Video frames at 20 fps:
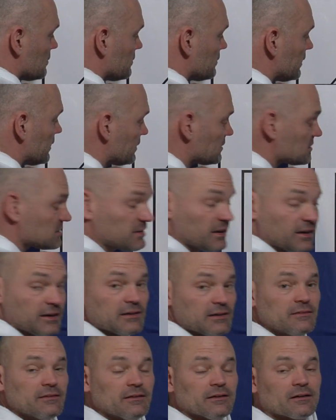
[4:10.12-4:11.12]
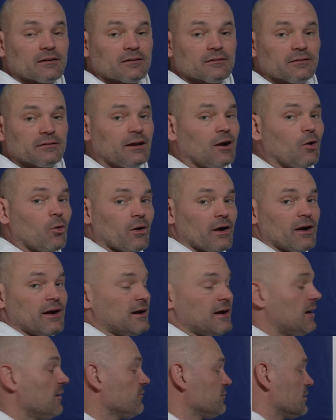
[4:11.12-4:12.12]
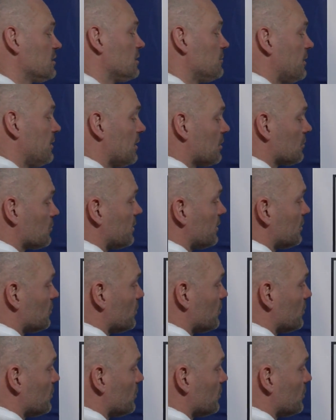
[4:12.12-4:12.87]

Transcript: they can stay in there. They don't have to come out right